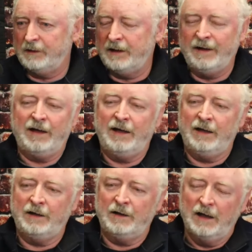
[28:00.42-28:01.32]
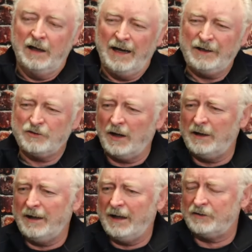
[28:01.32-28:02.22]
and I tried
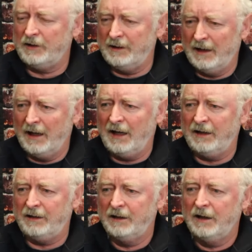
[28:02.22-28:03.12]
to actually not.